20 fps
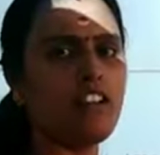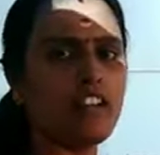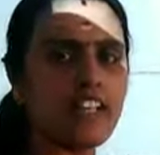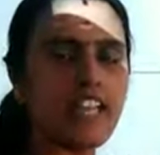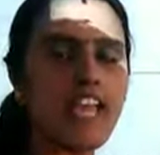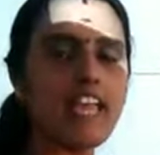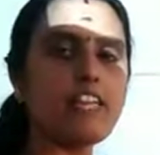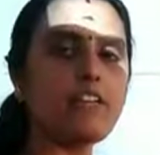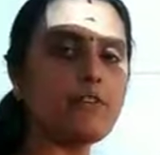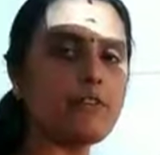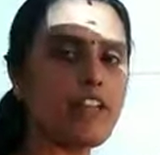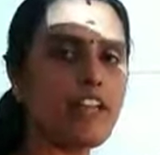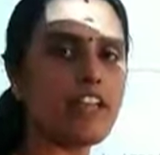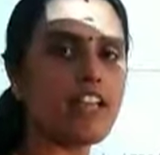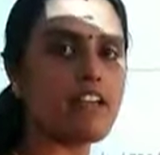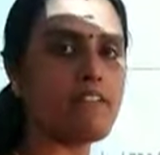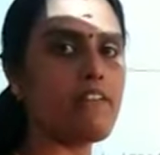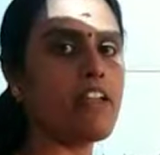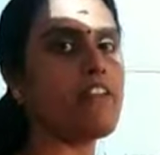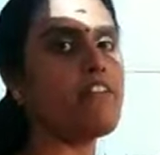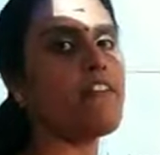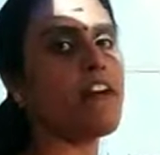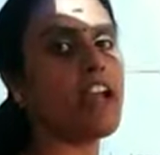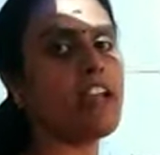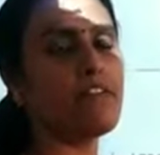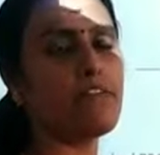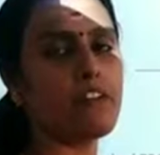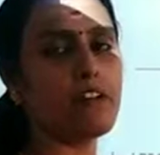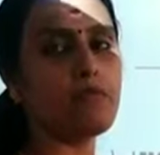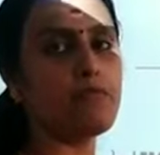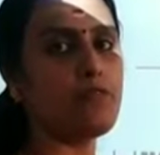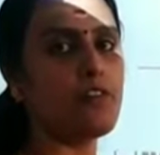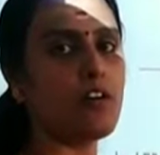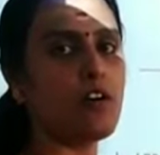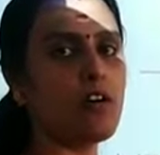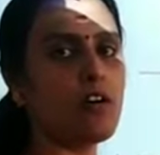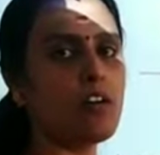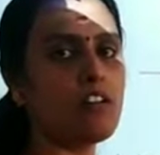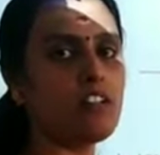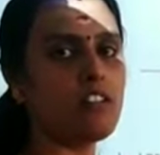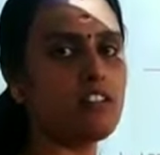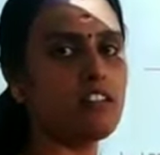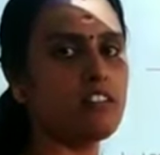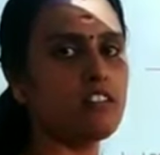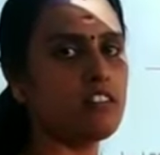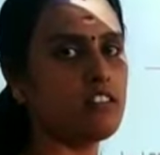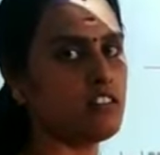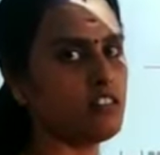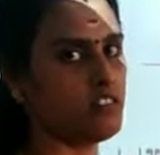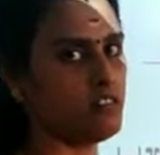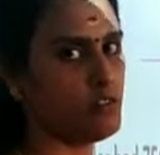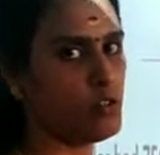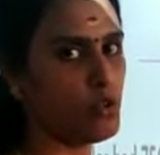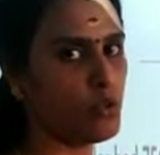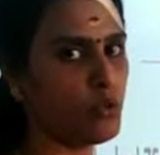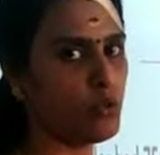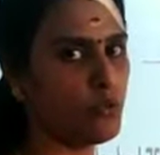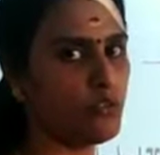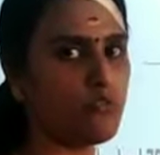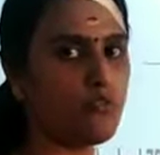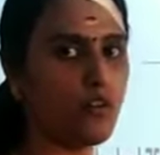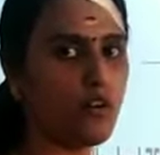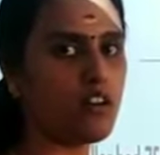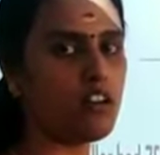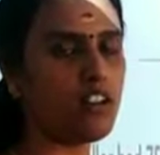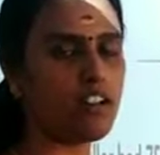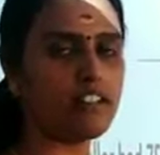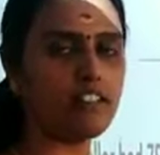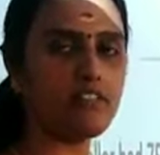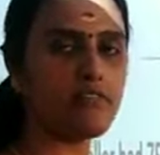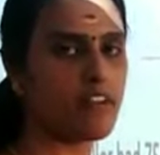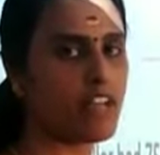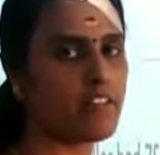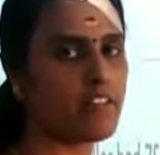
Can you take away 5 from 4? No. 4 level